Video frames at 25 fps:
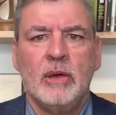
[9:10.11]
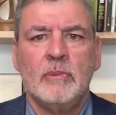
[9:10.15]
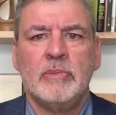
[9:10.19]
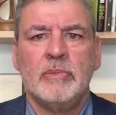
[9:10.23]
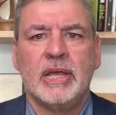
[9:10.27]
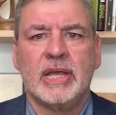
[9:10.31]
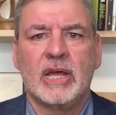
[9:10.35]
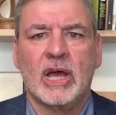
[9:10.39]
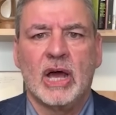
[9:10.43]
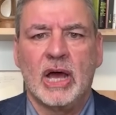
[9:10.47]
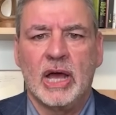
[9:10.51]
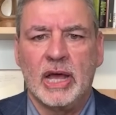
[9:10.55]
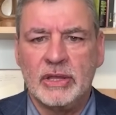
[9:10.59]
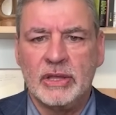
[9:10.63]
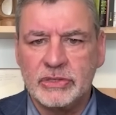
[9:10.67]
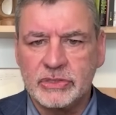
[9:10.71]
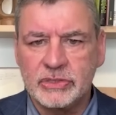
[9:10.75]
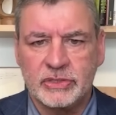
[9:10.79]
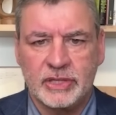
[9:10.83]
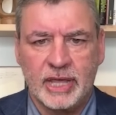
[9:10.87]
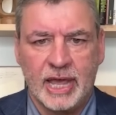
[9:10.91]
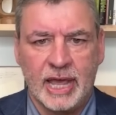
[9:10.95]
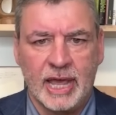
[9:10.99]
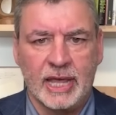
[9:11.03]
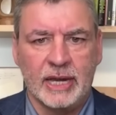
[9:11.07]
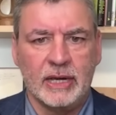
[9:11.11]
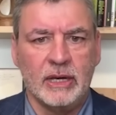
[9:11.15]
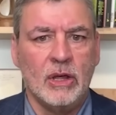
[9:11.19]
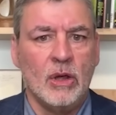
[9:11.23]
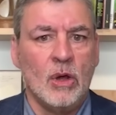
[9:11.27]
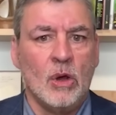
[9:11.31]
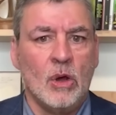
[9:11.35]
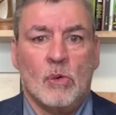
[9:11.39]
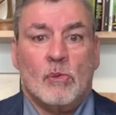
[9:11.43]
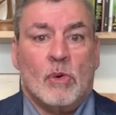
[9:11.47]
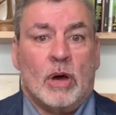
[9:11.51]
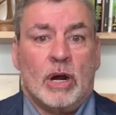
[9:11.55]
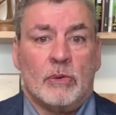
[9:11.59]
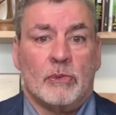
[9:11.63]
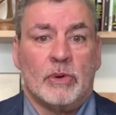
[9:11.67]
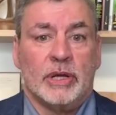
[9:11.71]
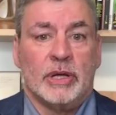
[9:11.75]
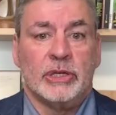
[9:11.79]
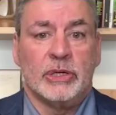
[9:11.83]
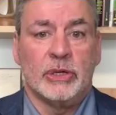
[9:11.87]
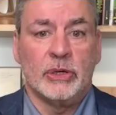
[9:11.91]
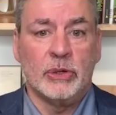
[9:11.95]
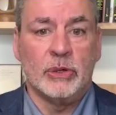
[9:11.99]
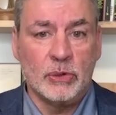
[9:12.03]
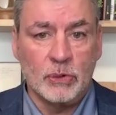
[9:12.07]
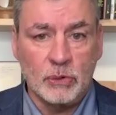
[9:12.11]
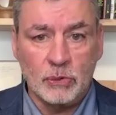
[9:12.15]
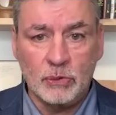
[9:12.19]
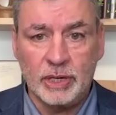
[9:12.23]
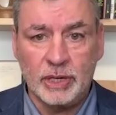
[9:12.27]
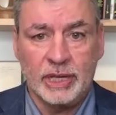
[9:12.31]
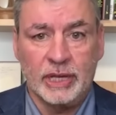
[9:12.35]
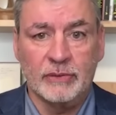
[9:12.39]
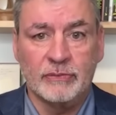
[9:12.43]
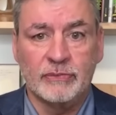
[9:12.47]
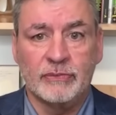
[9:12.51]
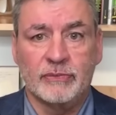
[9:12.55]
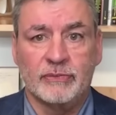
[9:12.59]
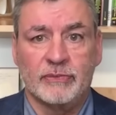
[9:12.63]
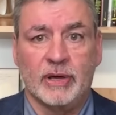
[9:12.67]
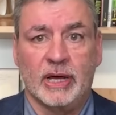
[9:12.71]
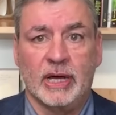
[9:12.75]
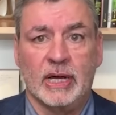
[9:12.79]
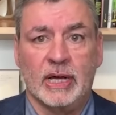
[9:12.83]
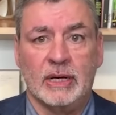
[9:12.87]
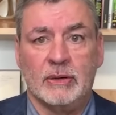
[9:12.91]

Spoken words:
because then what do we do if